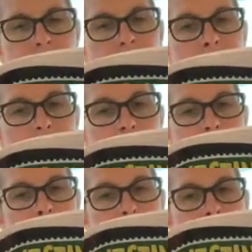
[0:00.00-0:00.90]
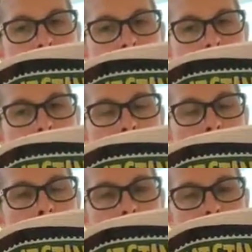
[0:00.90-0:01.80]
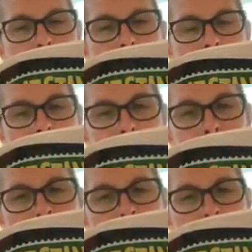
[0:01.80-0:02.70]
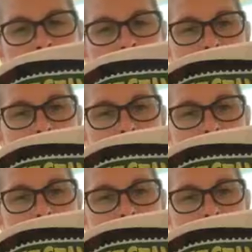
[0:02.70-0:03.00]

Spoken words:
"Not a very friendly welcome," said Prince Haraz,